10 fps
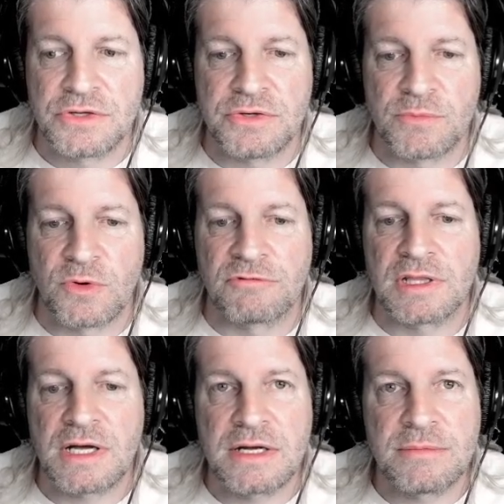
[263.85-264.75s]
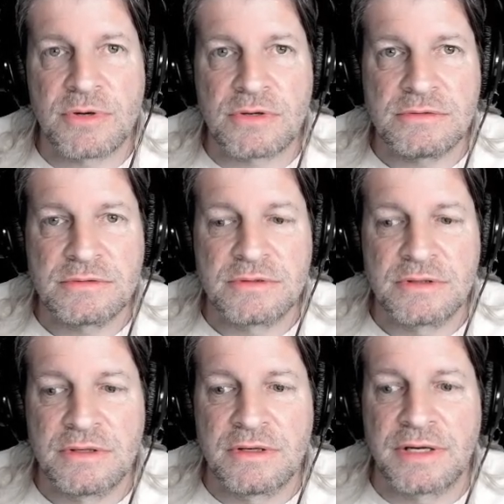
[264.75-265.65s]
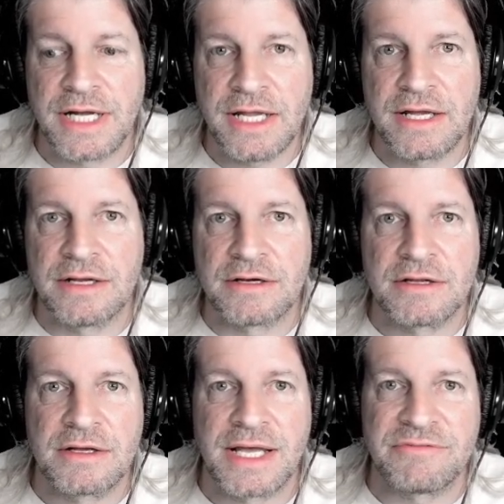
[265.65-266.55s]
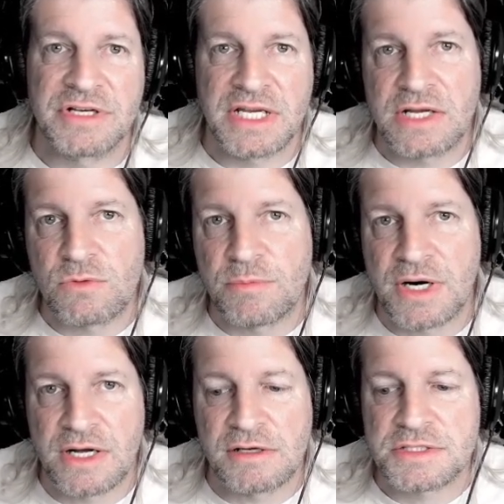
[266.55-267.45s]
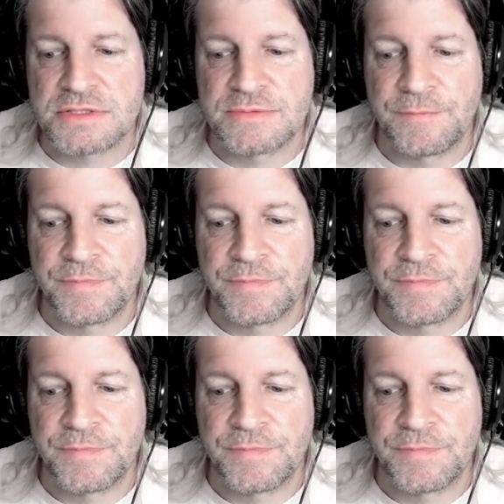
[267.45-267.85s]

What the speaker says: you're more reliable and have an equal bias.